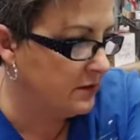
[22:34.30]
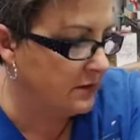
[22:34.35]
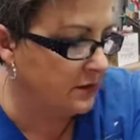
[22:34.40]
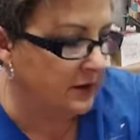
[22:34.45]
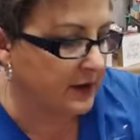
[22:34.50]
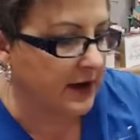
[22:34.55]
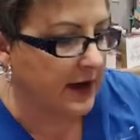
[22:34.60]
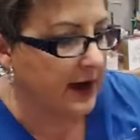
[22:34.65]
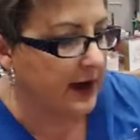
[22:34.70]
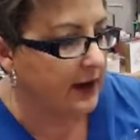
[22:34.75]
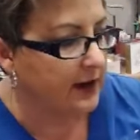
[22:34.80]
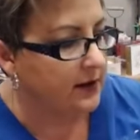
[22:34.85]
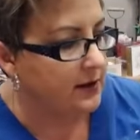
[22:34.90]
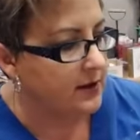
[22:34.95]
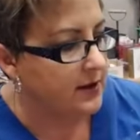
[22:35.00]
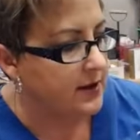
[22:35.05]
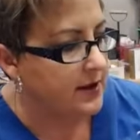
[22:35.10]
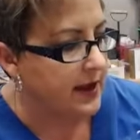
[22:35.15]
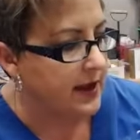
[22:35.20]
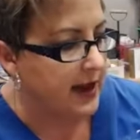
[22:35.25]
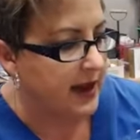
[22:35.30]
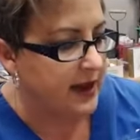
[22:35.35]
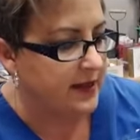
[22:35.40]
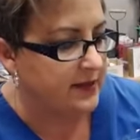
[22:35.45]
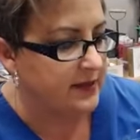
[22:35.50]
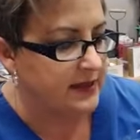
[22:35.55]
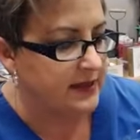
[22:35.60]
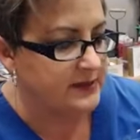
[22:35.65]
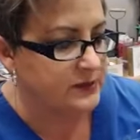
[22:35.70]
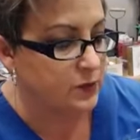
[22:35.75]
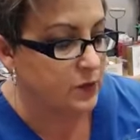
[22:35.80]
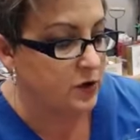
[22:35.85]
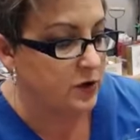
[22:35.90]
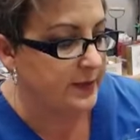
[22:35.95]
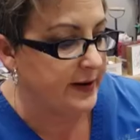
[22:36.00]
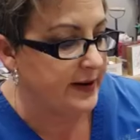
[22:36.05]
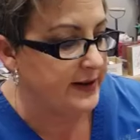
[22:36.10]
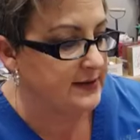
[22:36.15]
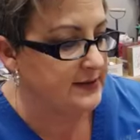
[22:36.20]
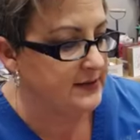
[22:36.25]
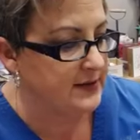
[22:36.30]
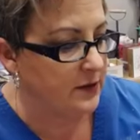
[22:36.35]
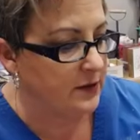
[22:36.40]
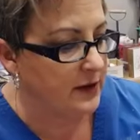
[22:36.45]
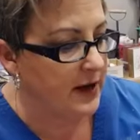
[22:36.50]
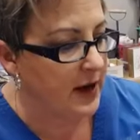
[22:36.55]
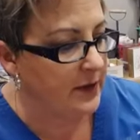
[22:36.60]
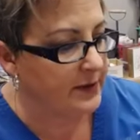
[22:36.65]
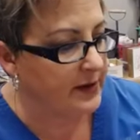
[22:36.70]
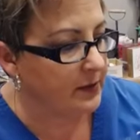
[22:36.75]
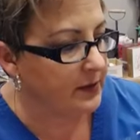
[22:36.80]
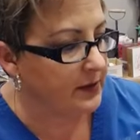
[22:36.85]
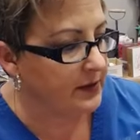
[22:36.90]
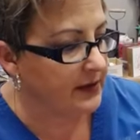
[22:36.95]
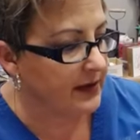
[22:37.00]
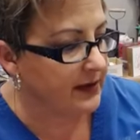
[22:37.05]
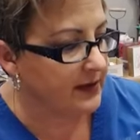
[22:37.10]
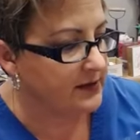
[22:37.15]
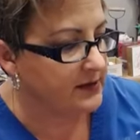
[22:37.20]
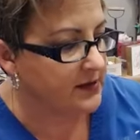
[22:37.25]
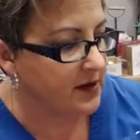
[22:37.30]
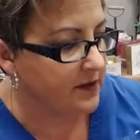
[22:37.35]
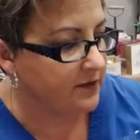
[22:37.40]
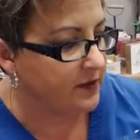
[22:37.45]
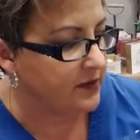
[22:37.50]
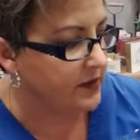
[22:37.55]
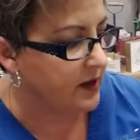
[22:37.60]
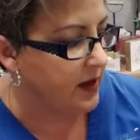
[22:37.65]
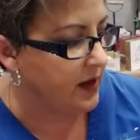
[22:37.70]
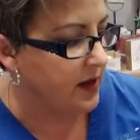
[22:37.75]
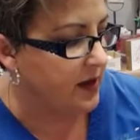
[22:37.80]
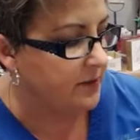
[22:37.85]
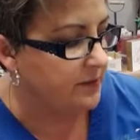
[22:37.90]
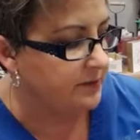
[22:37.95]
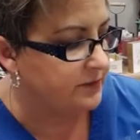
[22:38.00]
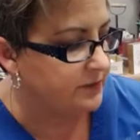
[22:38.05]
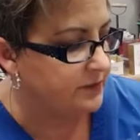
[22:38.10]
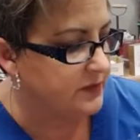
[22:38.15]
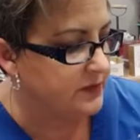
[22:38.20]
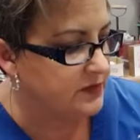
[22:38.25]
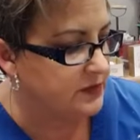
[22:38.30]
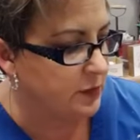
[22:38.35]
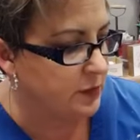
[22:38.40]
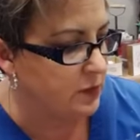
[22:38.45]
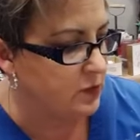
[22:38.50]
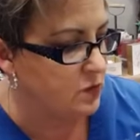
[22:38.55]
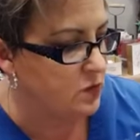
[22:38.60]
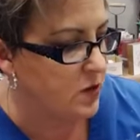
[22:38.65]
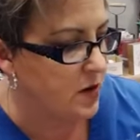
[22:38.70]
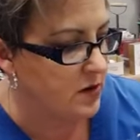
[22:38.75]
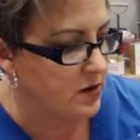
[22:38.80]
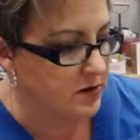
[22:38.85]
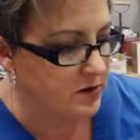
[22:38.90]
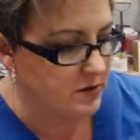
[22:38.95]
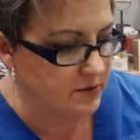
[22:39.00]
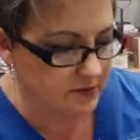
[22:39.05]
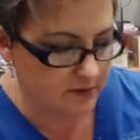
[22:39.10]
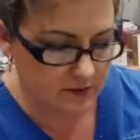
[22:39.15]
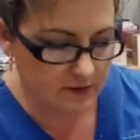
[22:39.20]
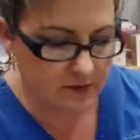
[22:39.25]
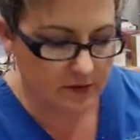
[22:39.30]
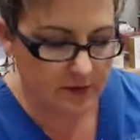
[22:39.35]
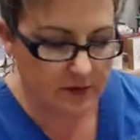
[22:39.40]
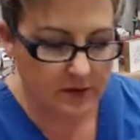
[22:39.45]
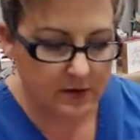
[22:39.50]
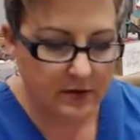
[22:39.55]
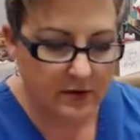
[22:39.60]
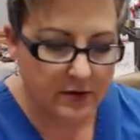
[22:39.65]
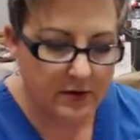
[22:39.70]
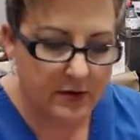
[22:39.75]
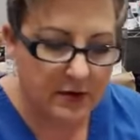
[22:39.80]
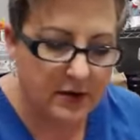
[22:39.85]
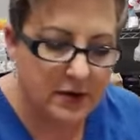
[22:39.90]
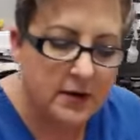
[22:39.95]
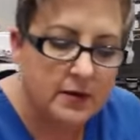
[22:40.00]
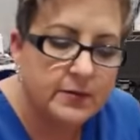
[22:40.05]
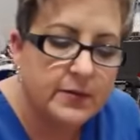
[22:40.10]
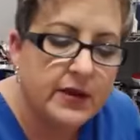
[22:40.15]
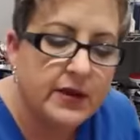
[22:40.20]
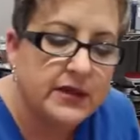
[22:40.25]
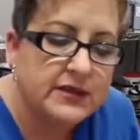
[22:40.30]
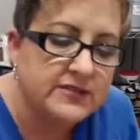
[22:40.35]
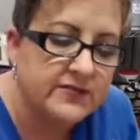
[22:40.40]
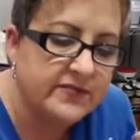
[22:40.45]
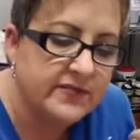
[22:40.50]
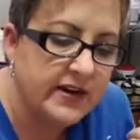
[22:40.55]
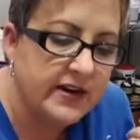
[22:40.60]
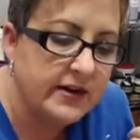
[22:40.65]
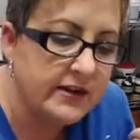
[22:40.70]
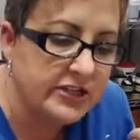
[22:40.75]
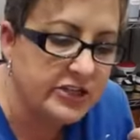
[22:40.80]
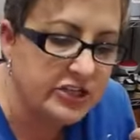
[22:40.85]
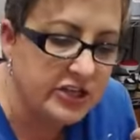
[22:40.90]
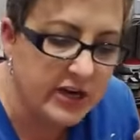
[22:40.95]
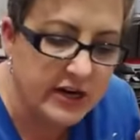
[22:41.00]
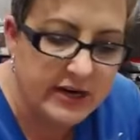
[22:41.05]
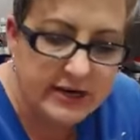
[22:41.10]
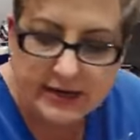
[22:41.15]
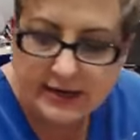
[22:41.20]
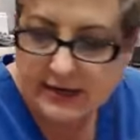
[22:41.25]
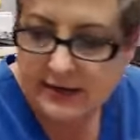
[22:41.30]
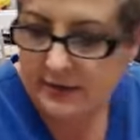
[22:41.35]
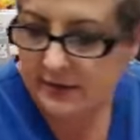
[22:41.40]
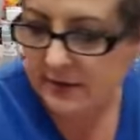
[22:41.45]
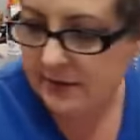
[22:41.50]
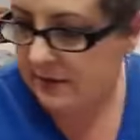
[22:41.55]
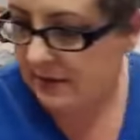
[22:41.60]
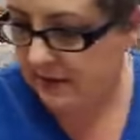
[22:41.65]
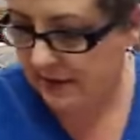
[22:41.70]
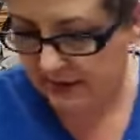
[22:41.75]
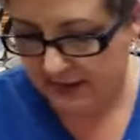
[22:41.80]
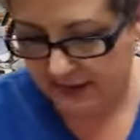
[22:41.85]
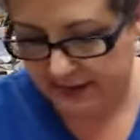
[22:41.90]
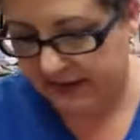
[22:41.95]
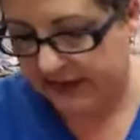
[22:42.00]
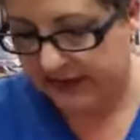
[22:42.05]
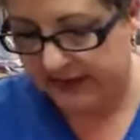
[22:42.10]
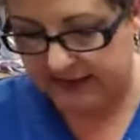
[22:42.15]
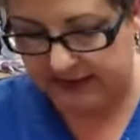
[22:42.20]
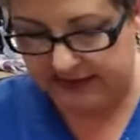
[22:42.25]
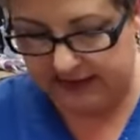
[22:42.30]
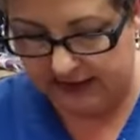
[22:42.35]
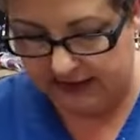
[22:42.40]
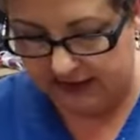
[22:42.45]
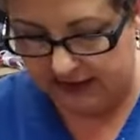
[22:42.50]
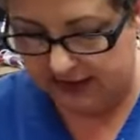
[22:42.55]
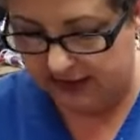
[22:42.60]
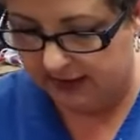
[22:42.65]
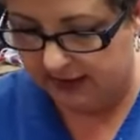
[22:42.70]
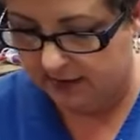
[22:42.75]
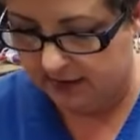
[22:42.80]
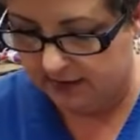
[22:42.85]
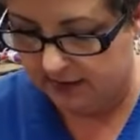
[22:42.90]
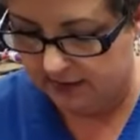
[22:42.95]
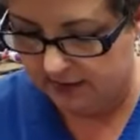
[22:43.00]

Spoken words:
Okay, and it's water-based, so I'll be able to get this off with soap and water. But it's very shiny. Let me see.